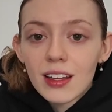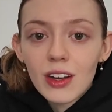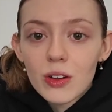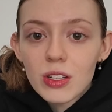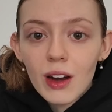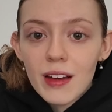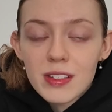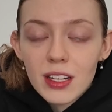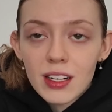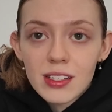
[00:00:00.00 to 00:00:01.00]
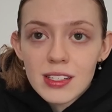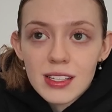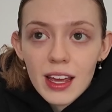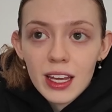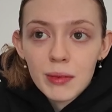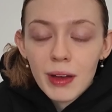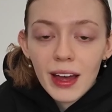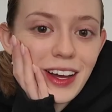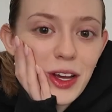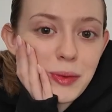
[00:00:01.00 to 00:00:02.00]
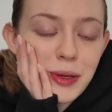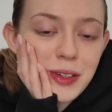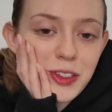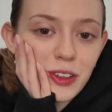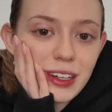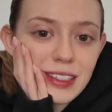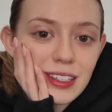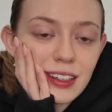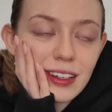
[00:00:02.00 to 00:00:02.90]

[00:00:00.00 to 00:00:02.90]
no two lives are going to look the same. I hope you enjoyed